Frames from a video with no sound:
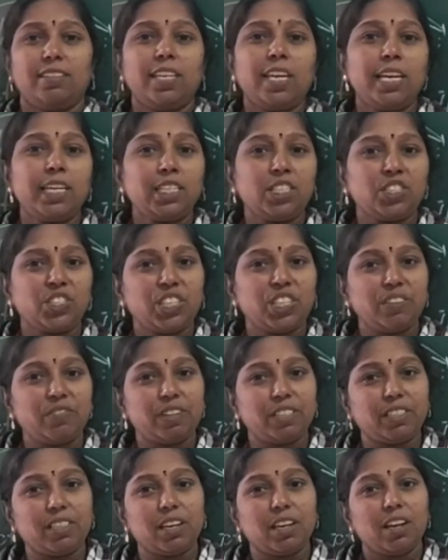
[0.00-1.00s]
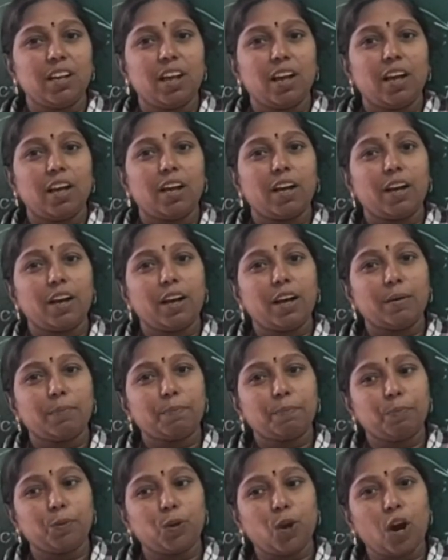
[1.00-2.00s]
See, she was
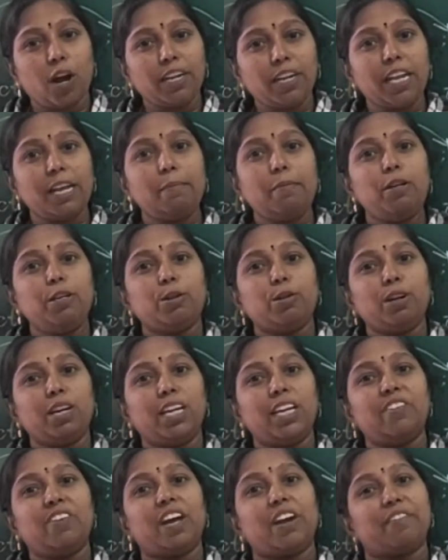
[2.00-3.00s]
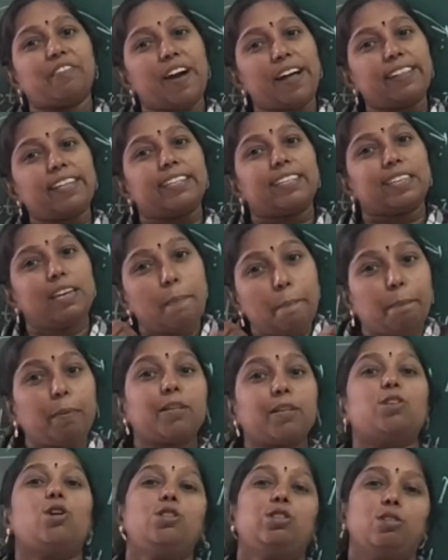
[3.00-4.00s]
not able to leave her father's
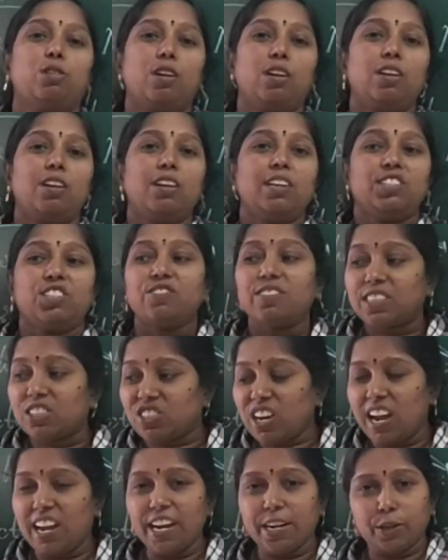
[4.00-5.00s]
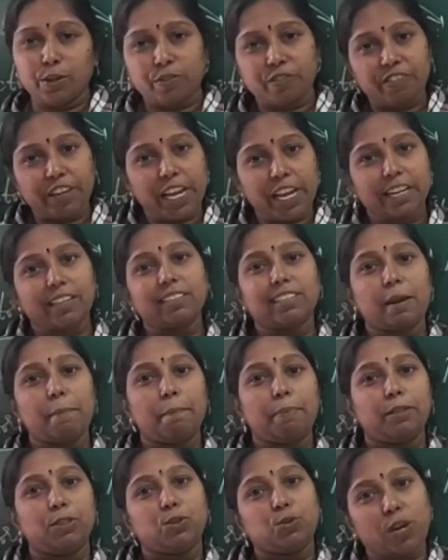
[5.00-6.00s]
slippers also. She was telling to wear the
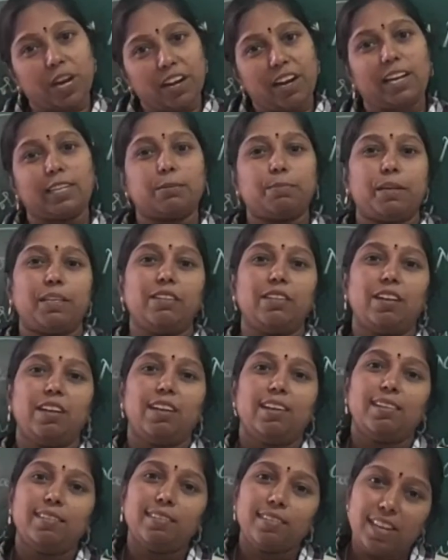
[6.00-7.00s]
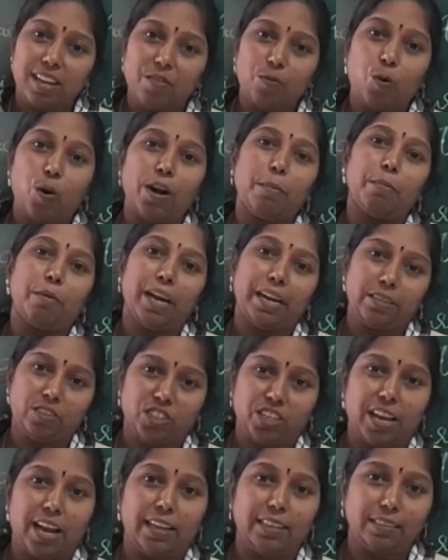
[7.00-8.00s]
slippers to her husband. See what a
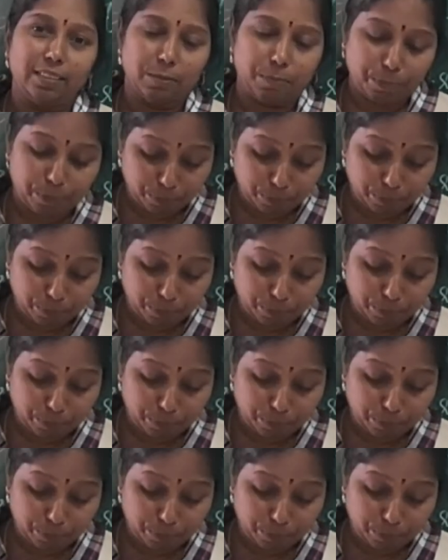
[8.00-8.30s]
mind she has.